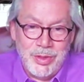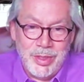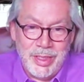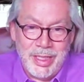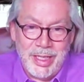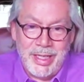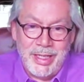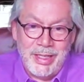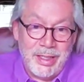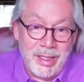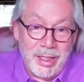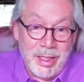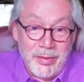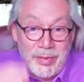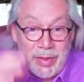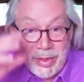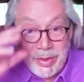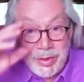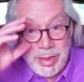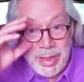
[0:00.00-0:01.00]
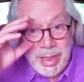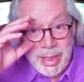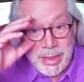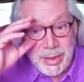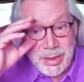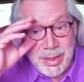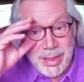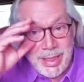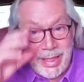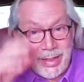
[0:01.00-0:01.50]
today. I've actually had
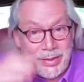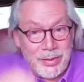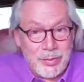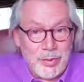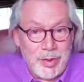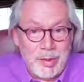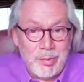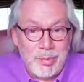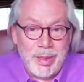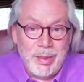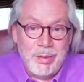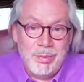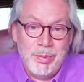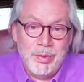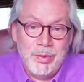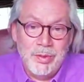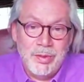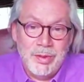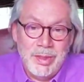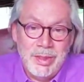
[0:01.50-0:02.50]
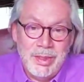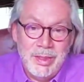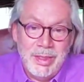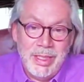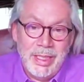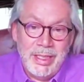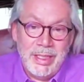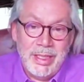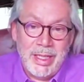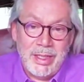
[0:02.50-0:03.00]
to let three people
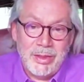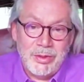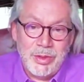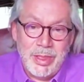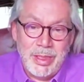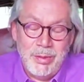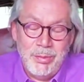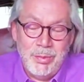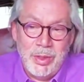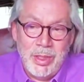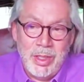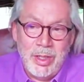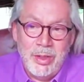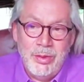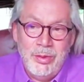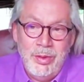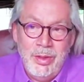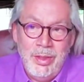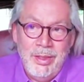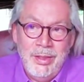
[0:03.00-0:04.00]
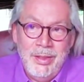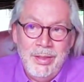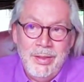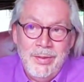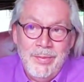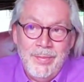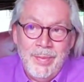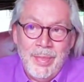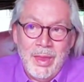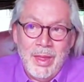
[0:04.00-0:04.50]
in our team go.
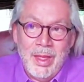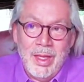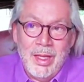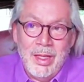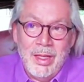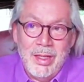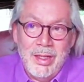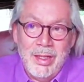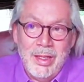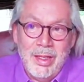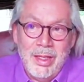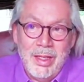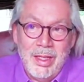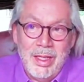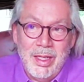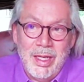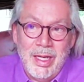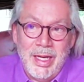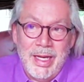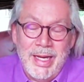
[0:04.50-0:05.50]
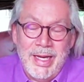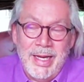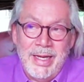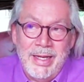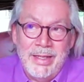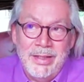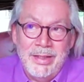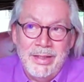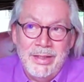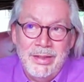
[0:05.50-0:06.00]
Mm.
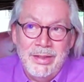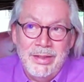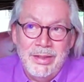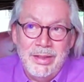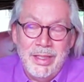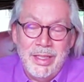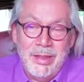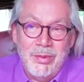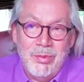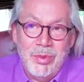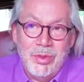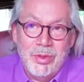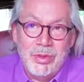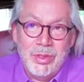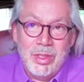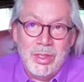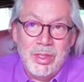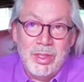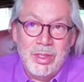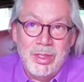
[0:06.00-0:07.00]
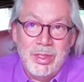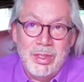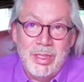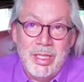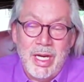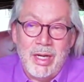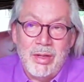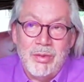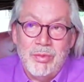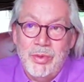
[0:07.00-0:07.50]
And it was a
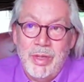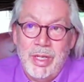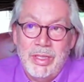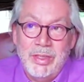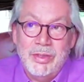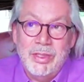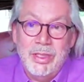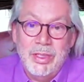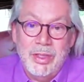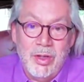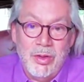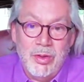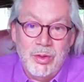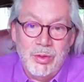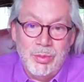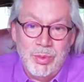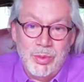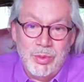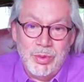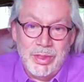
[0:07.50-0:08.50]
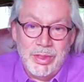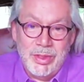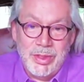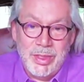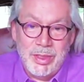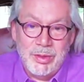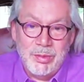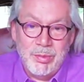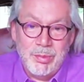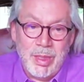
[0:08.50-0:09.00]
gut wrenching, horrible
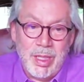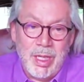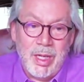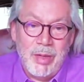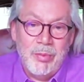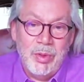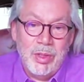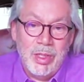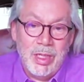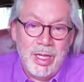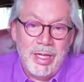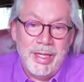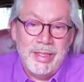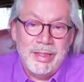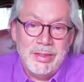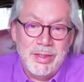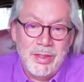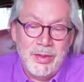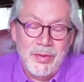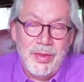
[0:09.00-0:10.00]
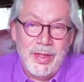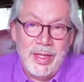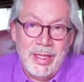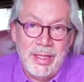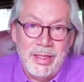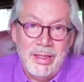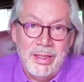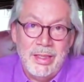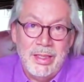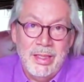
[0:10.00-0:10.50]
decision. But I would like to think